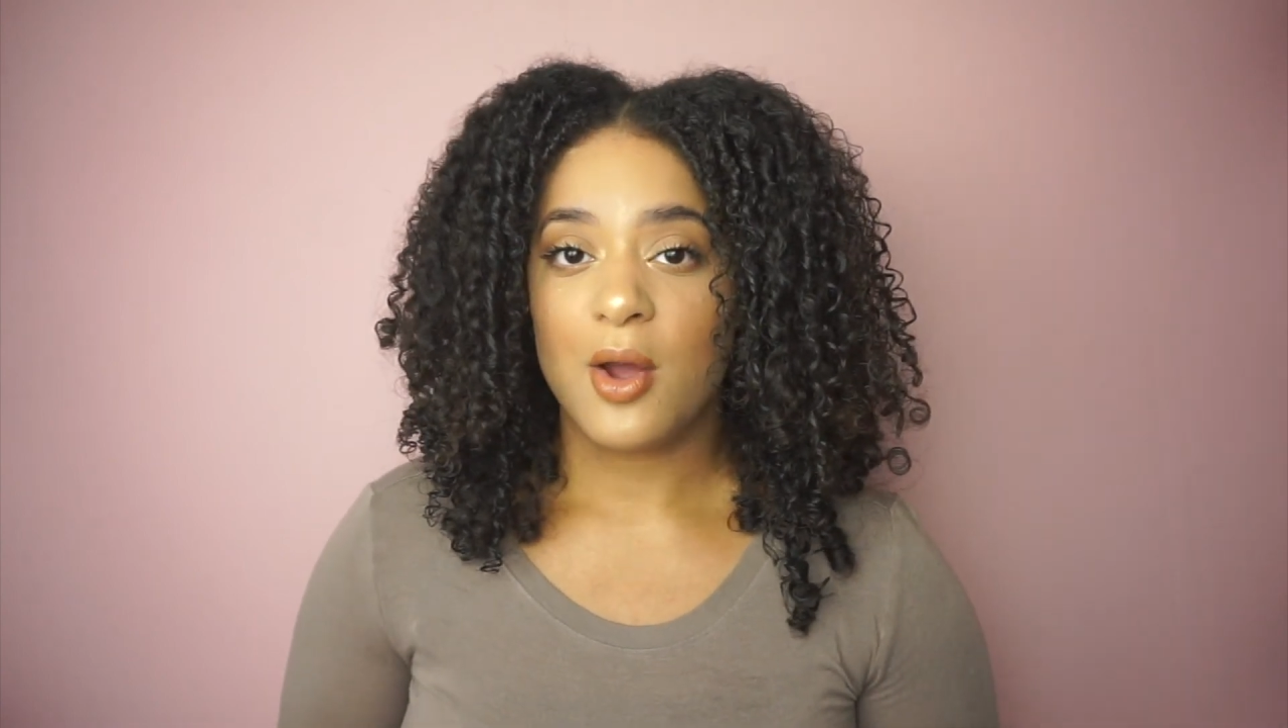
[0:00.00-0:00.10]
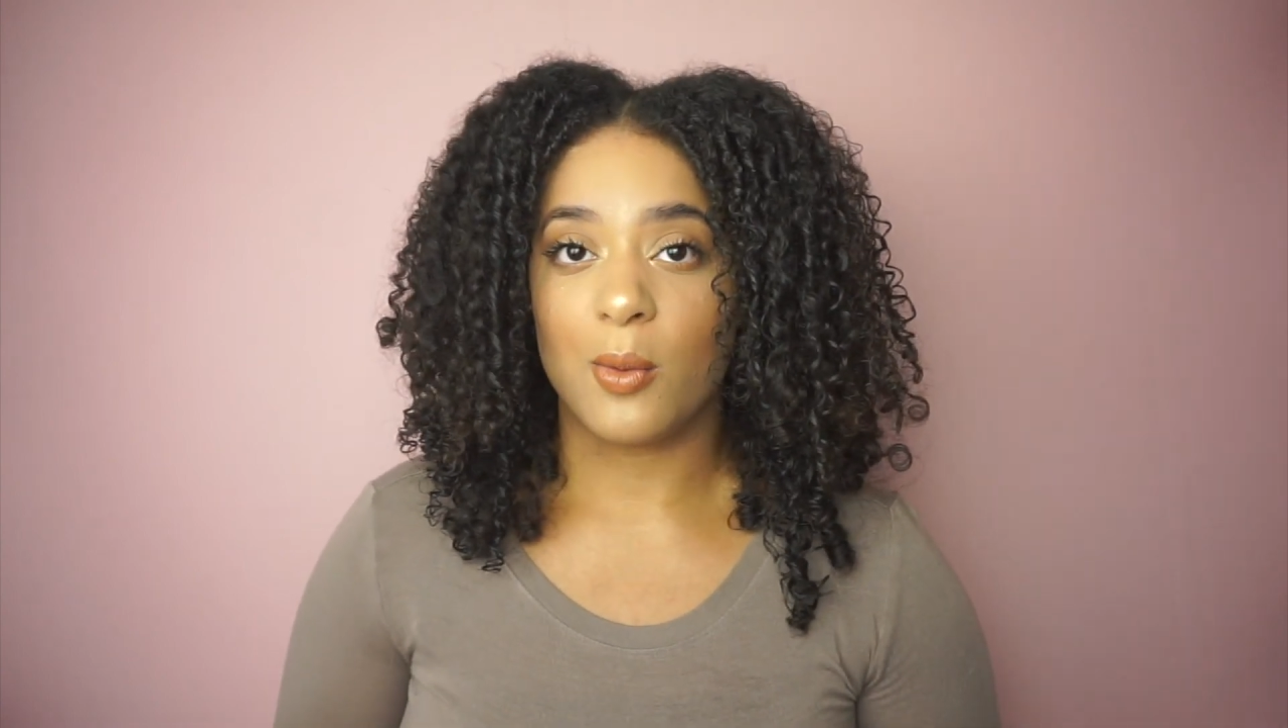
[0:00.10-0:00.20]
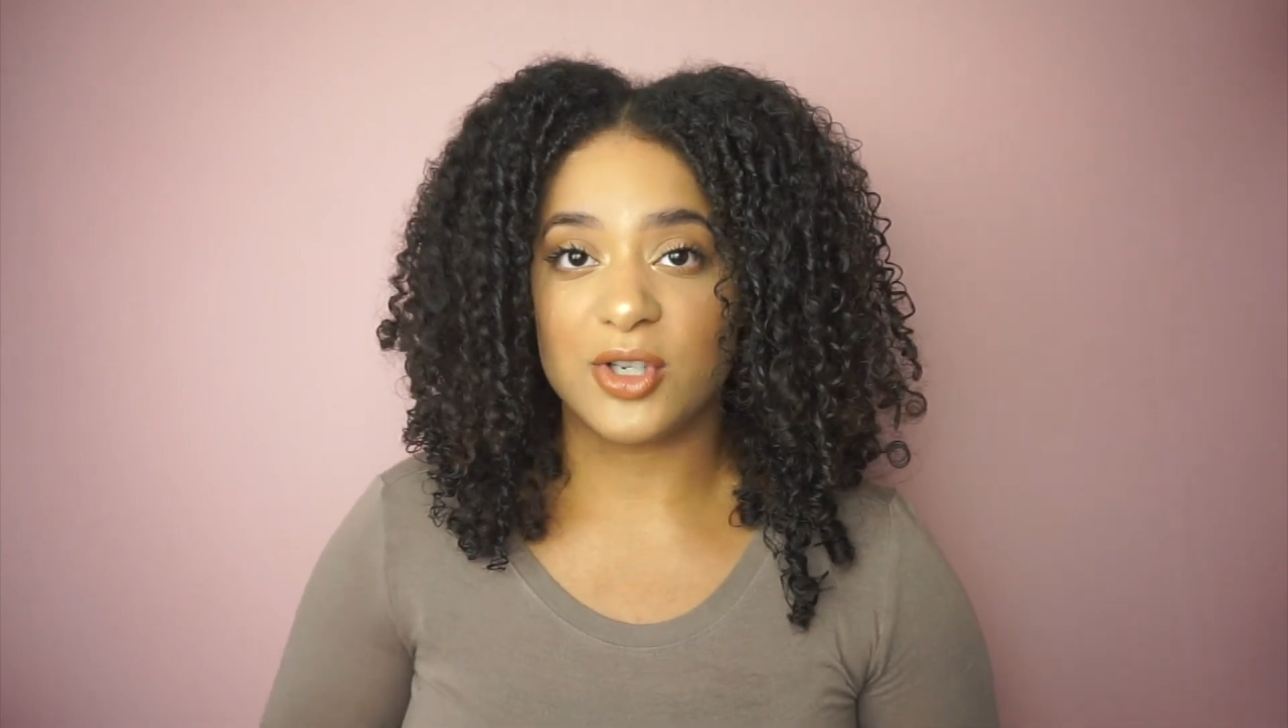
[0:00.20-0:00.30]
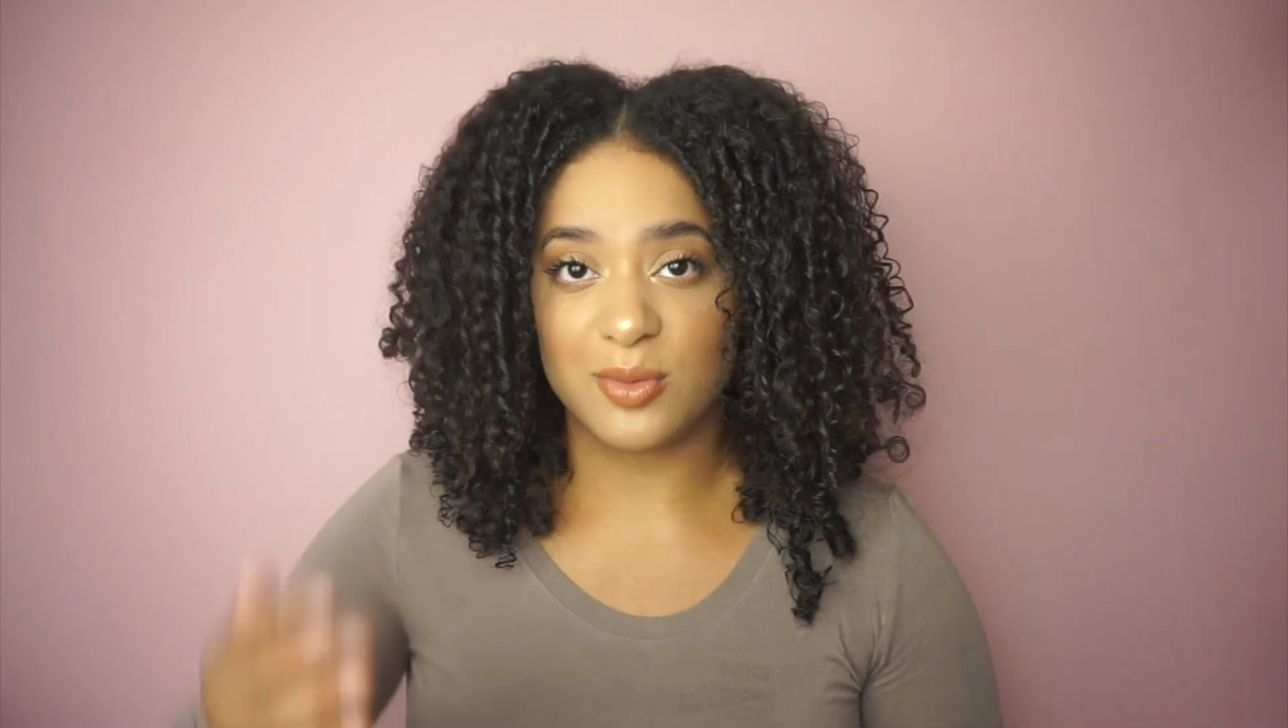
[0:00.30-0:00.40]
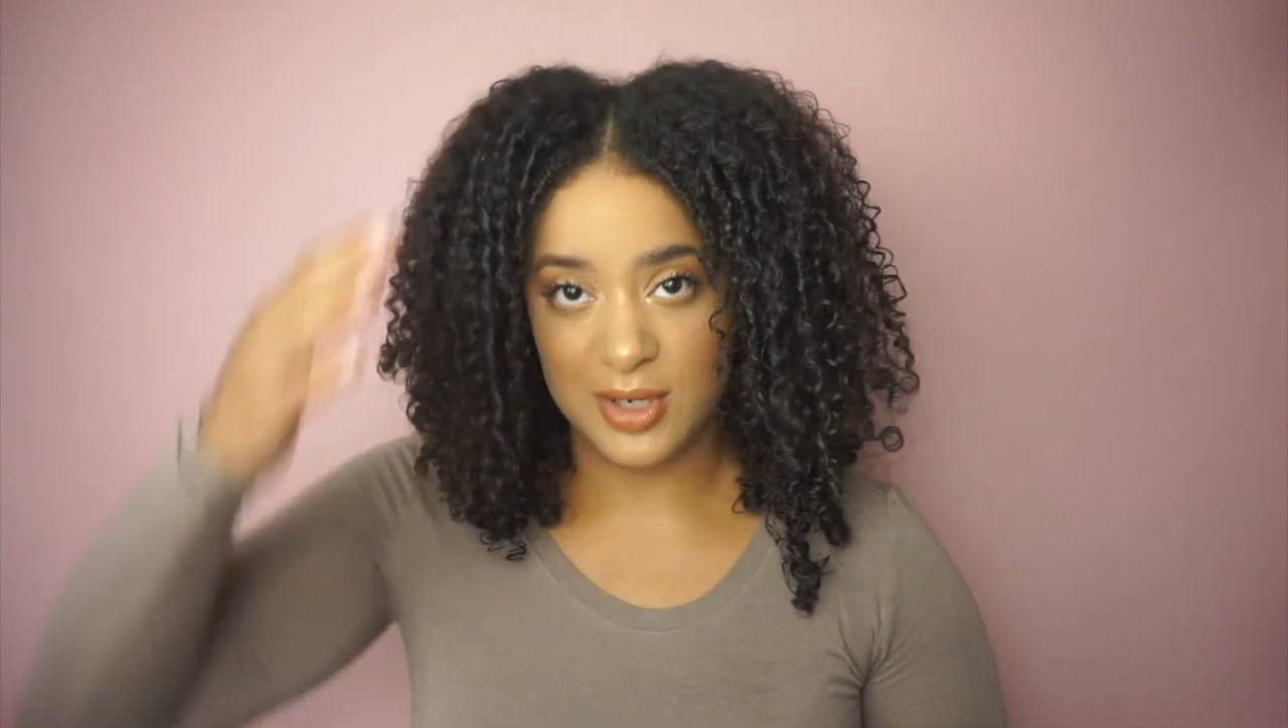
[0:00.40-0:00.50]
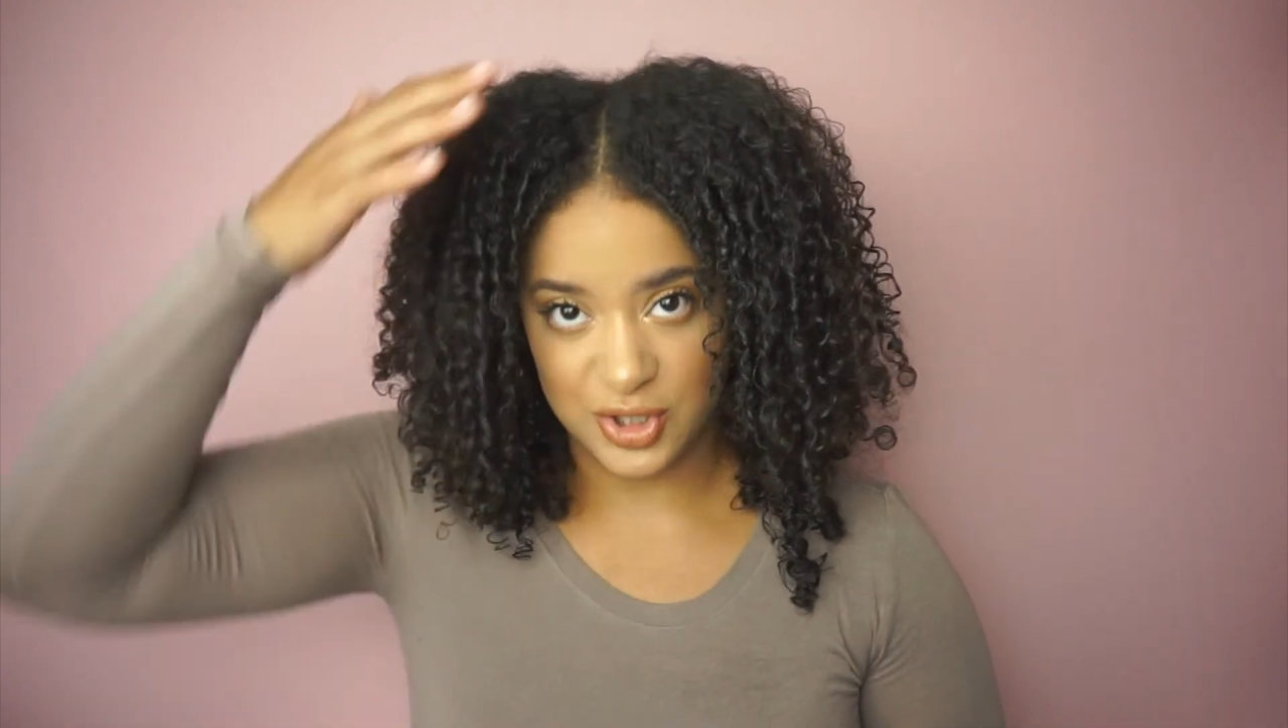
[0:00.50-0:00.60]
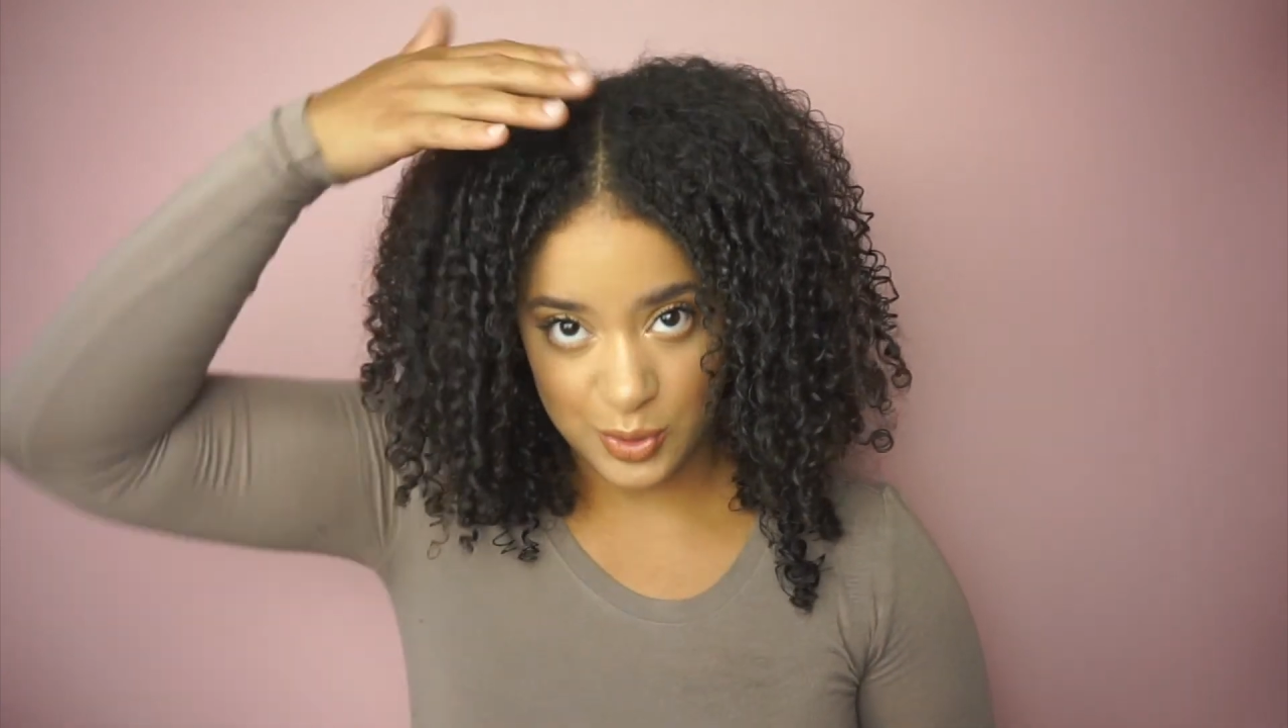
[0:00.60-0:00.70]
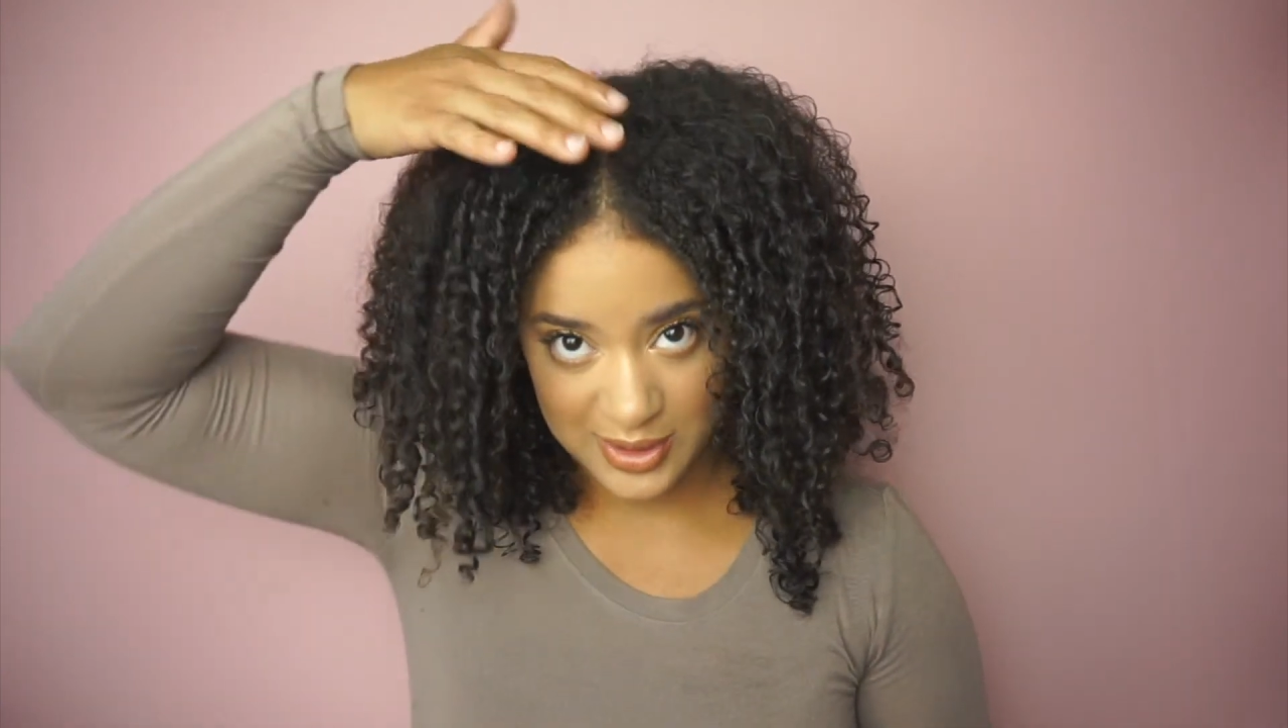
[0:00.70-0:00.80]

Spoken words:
which means you